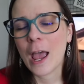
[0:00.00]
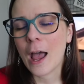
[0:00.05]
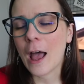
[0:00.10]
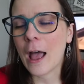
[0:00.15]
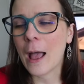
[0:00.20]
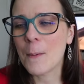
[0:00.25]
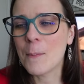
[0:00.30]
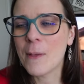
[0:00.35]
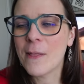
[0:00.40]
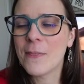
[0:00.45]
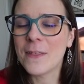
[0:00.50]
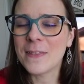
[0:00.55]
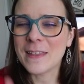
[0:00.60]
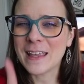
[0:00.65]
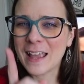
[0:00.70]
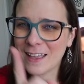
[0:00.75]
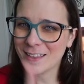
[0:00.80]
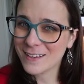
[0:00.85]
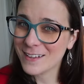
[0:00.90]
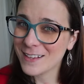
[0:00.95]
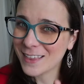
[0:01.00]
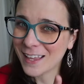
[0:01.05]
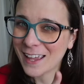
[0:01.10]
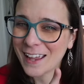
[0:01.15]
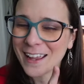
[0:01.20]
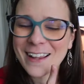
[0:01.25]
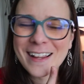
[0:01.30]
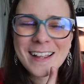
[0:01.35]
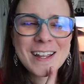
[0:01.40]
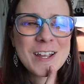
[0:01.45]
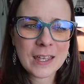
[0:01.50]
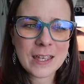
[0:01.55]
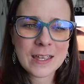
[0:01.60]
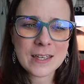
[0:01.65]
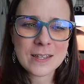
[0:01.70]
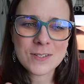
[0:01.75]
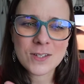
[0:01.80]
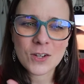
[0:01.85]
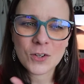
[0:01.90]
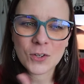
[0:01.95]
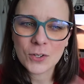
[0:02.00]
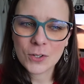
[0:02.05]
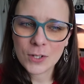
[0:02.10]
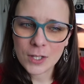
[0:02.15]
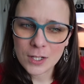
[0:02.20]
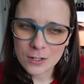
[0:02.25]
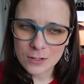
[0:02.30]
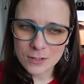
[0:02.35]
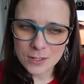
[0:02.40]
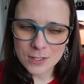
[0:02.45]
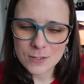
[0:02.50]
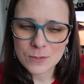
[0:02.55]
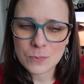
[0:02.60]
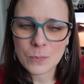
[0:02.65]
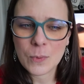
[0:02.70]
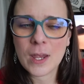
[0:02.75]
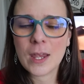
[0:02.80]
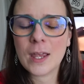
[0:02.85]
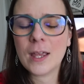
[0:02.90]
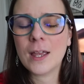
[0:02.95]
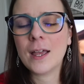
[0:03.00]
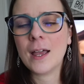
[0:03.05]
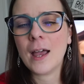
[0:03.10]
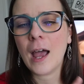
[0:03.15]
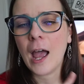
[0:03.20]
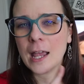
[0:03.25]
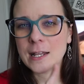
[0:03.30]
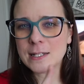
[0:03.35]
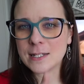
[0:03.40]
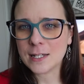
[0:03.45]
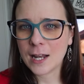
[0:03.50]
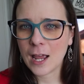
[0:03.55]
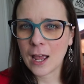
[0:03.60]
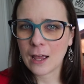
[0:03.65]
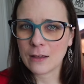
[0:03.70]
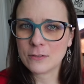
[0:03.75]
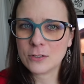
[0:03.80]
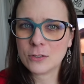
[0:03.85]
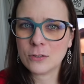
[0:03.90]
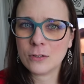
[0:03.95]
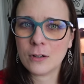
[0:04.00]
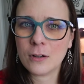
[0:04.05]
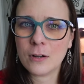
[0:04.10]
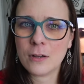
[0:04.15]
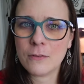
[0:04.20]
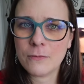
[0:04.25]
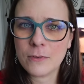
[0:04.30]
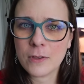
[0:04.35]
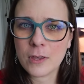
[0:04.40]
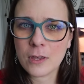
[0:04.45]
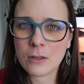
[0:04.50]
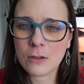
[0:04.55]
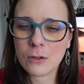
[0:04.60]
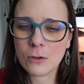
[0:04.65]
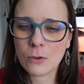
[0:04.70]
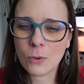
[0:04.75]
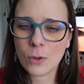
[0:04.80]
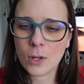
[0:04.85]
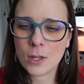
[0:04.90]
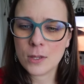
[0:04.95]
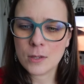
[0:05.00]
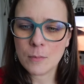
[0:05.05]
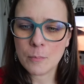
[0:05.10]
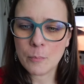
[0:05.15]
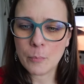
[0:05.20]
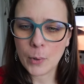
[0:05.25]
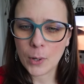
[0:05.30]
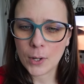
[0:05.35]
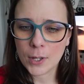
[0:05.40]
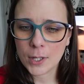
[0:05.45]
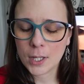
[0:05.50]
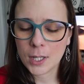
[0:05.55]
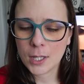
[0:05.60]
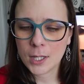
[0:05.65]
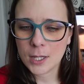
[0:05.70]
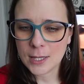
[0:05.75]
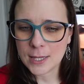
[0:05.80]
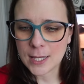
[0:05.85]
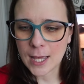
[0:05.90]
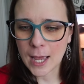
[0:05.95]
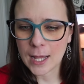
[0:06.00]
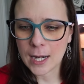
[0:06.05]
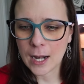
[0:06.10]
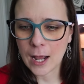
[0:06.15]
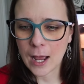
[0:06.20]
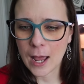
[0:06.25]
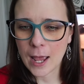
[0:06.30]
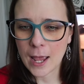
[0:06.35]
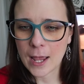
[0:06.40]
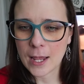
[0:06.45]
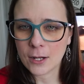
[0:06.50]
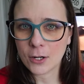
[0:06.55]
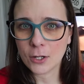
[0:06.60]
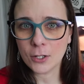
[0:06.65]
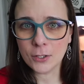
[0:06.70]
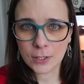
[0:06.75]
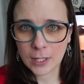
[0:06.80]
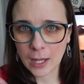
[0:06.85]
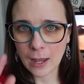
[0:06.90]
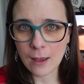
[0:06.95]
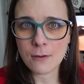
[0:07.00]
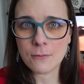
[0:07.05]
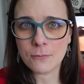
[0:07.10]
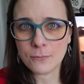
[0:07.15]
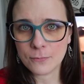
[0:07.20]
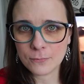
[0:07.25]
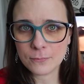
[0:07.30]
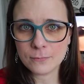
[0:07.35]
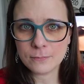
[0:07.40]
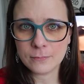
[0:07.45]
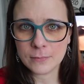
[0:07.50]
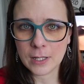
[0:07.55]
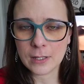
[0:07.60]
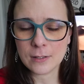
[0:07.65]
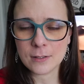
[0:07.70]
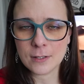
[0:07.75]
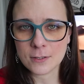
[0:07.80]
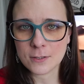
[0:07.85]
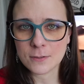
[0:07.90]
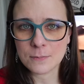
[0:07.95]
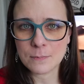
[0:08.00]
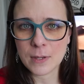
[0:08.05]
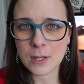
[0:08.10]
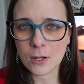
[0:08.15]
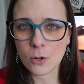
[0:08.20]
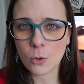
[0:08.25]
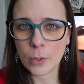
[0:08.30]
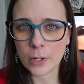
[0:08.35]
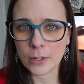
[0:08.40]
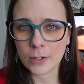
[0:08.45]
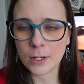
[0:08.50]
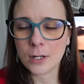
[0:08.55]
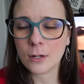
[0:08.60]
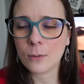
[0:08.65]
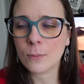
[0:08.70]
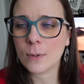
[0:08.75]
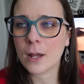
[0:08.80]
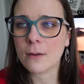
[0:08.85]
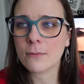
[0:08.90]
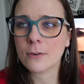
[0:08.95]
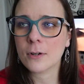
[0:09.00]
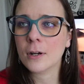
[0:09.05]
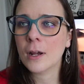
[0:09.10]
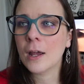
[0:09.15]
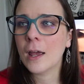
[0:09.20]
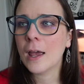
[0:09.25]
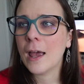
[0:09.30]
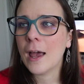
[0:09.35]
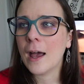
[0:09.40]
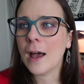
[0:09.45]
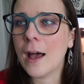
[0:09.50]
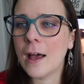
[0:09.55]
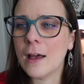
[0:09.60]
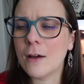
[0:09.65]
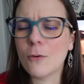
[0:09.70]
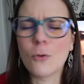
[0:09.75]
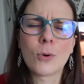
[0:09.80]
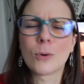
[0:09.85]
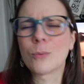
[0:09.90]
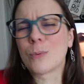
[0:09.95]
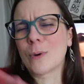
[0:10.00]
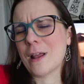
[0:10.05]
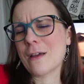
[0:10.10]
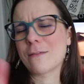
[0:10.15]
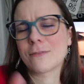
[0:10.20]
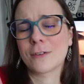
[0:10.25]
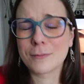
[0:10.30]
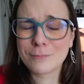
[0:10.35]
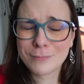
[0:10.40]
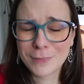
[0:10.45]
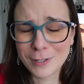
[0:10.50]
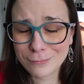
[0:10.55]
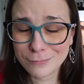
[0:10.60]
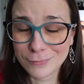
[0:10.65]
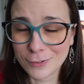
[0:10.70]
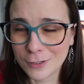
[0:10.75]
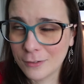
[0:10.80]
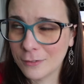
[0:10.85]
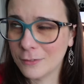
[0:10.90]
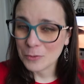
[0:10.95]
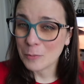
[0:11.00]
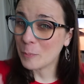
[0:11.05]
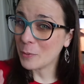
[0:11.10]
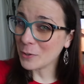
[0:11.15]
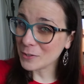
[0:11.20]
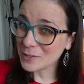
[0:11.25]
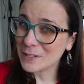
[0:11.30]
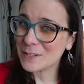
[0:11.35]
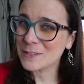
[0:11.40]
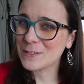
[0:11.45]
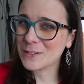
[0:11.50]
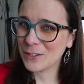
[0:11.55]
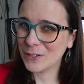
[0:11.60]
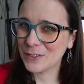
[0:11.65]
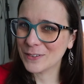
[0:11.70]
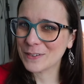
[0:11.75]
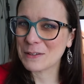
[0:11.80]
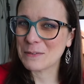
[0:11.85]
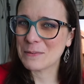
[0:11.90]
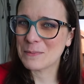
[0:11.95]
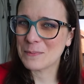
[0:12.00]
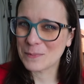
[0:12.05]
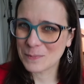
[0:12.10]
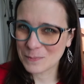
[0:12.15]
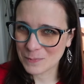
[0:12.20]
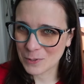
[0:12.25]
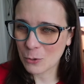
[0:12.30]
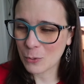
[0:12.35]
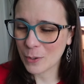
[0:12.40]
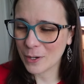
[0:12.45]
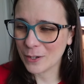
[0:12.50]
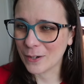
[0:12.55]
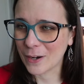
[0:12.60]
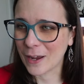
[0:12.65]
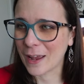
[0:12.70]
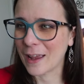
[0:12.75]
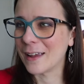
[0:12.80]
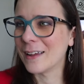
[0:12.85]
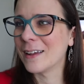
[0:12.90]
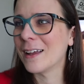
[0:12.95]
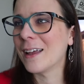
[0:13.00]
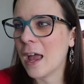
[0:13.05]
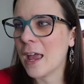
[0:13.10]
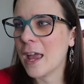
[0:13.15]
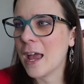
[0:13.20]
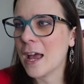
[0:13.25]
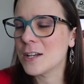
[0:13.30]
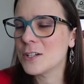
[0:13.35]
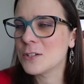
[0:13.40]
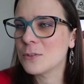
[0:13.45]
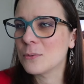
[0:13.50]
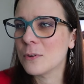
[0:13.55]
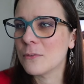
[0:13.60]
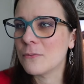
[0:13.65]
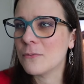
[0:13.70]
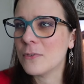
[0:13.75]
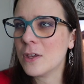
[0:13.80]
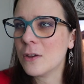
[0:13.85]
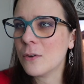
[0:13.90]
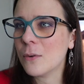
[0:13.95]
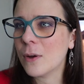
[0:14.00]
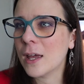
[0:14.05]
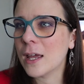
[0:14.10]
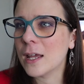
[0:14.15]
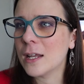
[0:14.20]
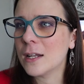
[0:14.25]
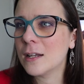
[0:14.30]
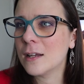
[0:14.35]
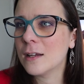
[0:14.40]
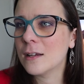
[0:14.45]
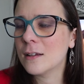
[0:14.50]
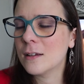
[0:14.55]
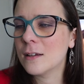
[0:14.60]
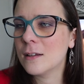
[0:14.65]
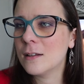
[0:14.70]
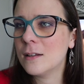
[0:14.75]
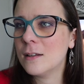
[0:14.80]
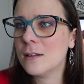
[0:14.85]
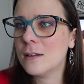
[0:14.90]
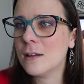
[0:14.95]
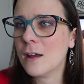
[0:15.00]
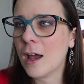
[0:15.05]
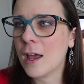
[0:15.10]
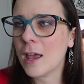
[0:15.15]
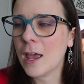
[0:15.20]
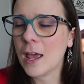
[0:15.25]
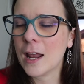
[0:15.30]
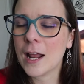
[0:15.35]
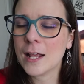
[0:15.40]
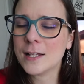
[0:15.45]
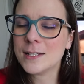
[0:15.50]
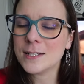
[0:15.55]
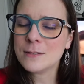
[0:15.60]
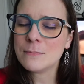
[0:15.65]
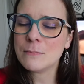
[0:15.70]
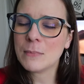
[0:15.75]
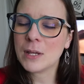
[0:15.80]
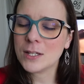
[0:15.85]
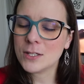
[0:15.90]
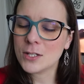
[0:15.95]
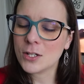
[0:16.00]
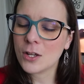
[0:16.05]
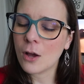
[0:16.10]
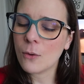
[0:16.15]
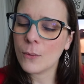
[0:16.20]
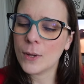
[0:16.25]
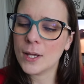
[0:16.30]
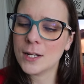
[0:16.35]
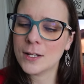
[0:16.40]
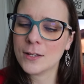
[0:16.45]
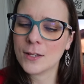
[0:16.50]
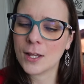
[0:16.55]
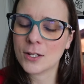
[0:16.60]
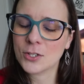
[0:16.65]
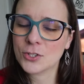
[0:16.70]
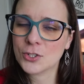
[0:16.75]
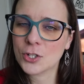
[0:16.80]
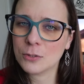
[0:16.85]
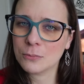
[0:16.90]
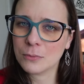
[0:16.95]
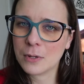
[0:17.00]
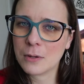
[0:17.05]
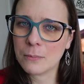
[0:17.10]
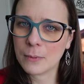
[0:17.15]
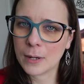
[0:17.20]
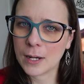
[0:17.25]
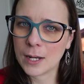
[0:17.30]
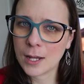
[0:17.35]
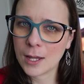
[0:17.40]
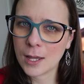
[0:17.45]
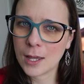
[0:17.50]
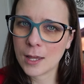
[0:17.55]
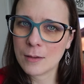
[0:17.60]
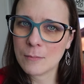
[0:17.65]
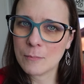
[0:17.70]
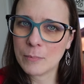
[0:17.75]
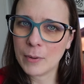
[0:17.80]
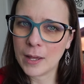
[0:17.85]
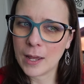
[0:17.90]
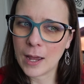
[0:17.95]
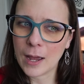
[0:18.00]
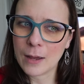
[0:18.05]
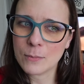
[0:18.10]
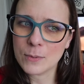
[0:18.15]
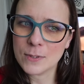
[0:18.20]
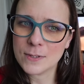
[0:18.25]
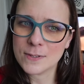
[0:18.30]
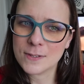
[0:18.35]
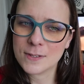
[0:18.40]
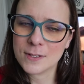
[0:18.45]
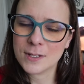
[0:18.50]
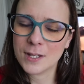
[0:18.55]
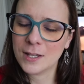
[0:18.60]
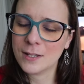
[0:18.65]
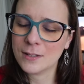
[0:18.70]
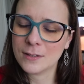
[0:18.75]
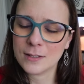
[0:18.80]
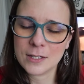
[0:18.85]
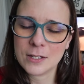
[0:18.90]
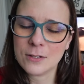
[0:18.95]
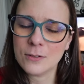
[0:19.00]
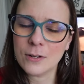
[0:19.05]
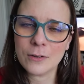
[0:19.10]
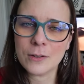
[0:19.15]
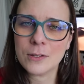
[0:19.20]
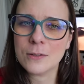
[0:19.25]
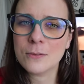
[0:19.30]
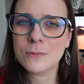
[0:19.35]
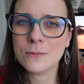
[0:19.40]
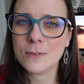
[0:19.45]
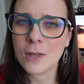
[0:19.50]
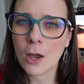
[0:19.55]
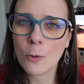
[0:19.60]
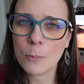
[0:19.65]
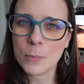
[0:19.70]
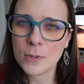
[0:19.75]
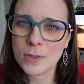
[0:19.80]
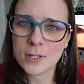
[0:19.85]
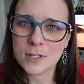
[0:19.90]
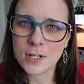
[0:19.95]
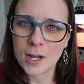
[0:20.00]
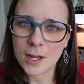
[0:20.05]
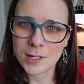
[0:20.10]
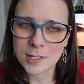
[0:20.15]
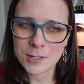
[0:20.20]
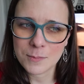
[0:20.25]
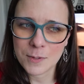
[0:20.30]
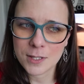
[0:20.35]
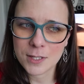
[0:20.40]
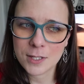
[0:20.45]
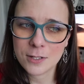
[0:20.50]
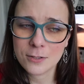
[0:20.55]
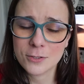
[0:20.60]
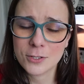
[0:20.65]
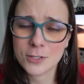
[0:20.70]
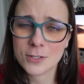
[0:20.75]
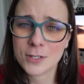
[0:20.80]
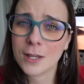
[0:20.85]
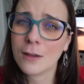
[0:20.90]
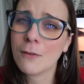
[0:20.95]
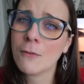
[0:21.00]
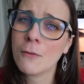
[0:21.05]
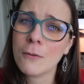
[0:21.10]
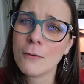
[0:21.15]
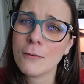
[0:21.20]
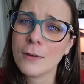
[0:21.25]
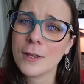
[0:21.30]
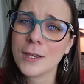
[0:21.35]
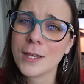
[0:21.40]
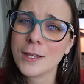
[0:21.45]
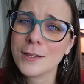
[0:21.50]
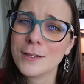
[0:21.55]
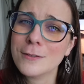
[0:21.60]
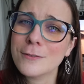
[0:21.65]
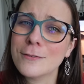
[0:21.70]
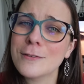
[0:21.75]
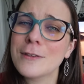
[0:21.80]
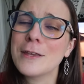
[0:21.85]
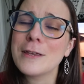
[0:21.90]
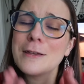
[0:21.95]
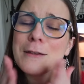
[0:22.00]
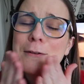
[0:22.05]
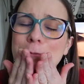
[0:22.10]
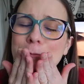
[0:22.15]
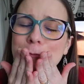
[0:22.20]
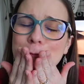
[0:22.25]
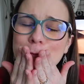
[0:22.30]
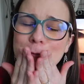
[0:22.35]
And then the other thing is earlier this week, I did have to review the book that I currently have that is being queried or whatever, the book that is currently querying. I had to review it. I didn't mean to go in and like start rereading it, but I was, you know, you open the document and then you're just like, oh, I like this scene.